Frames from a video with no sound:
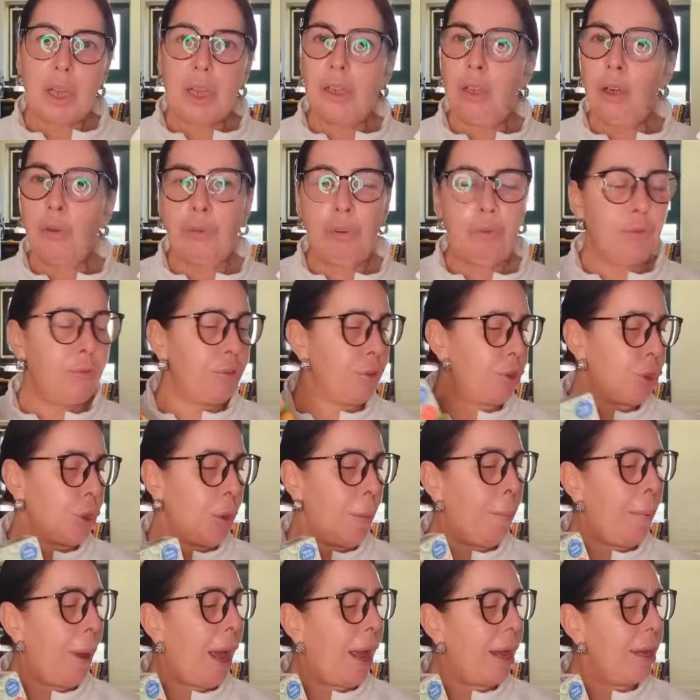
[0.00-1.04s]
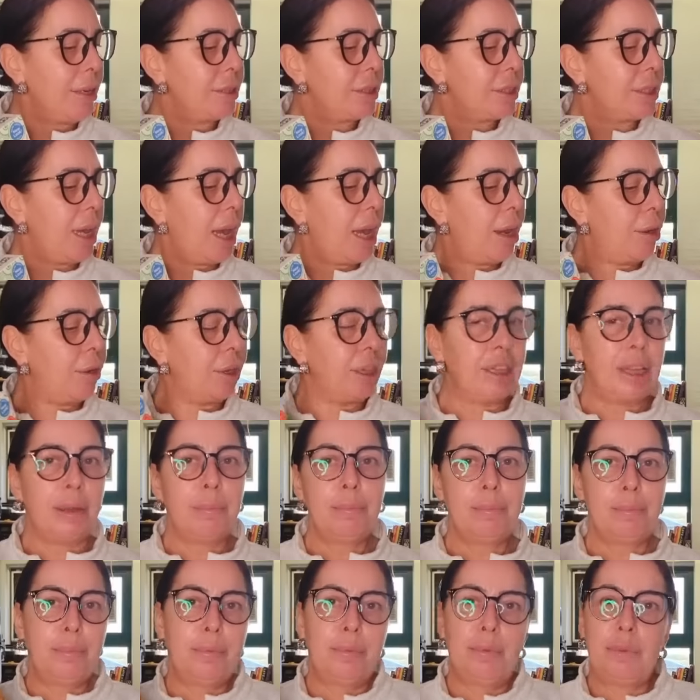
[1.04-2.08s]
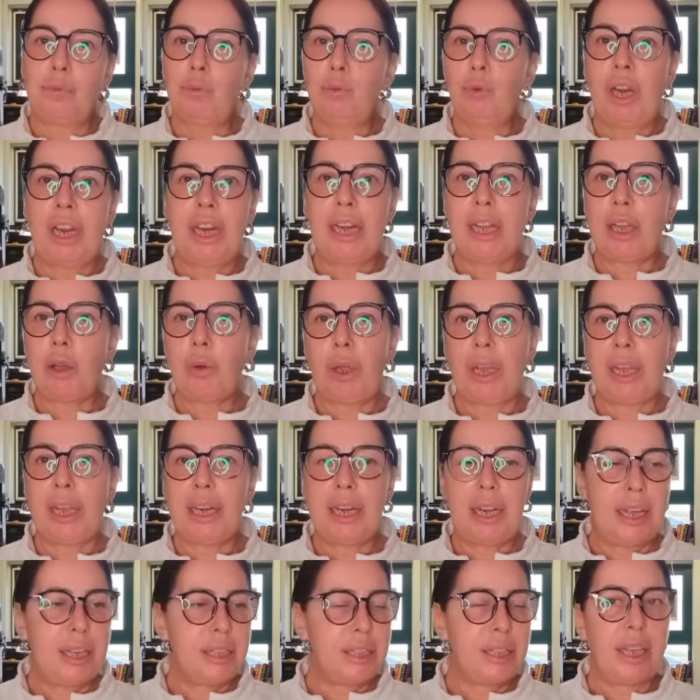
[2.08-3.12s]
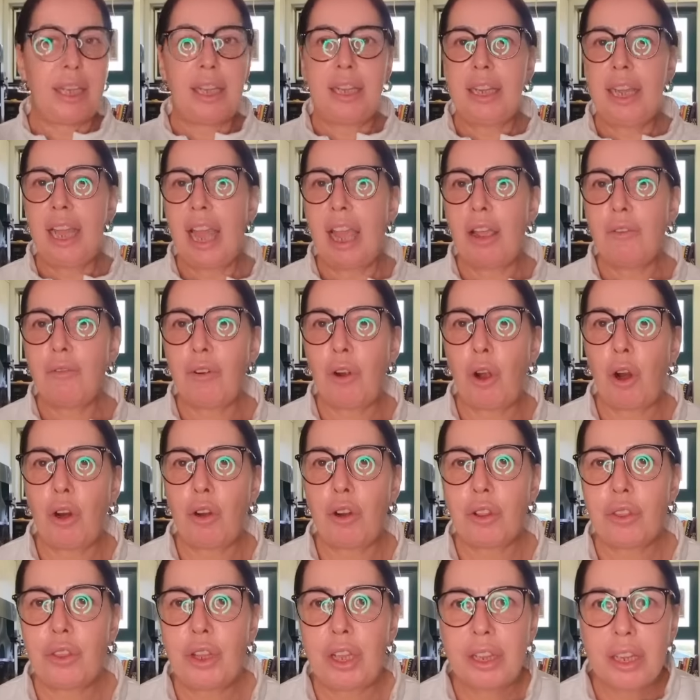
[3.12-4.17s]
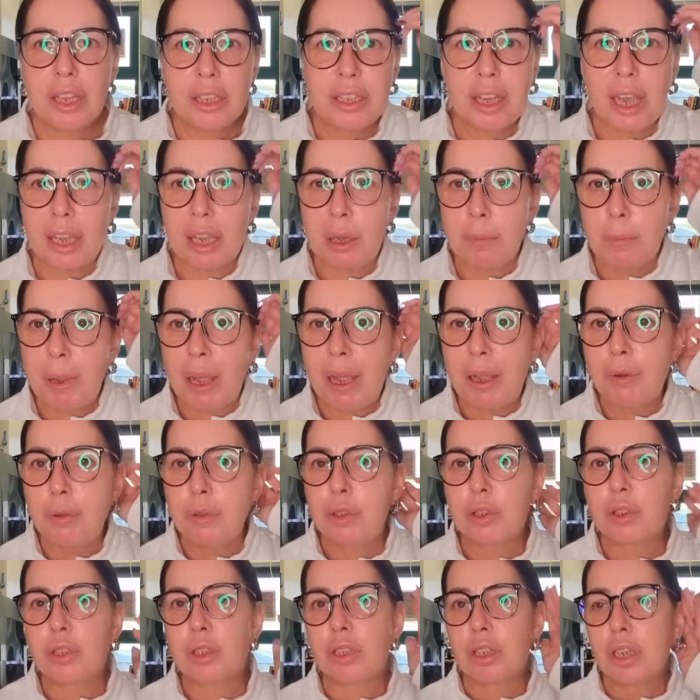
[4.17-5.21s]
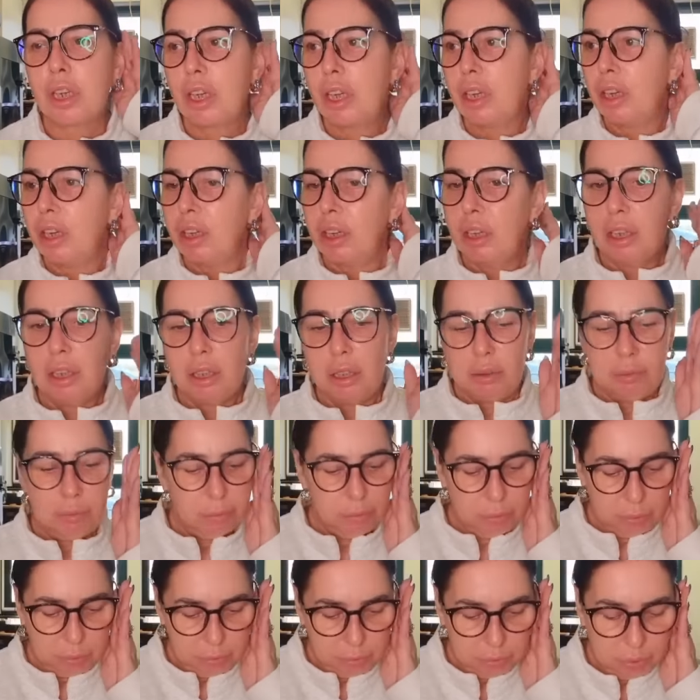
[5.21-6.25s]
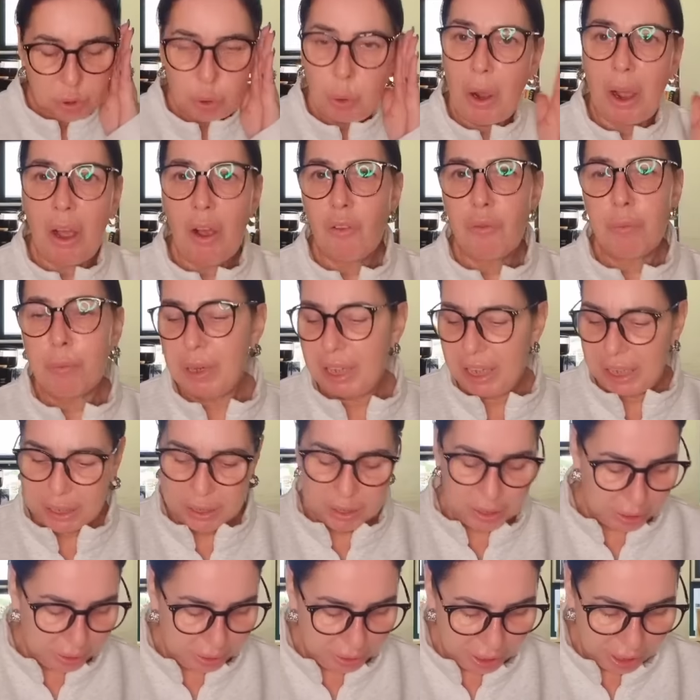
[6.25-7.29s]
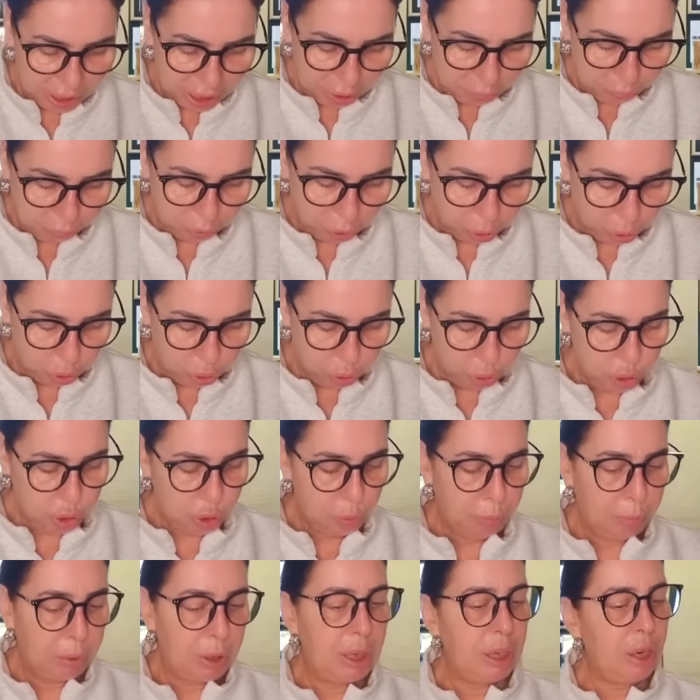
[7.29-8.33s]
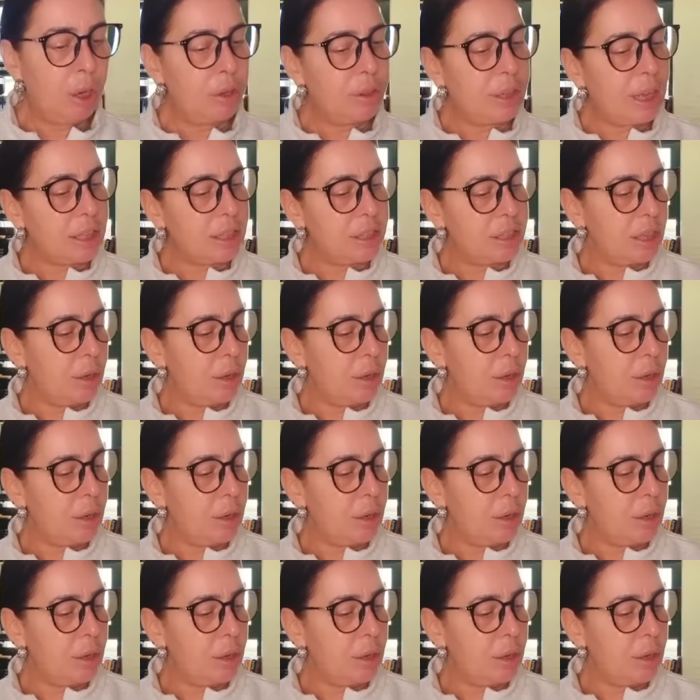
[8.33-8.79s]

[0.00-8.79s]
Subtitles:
Love them for supper, so, and then really quick and easy in the air fryer. I think they take about 12 minutes in the air fryer or something like that.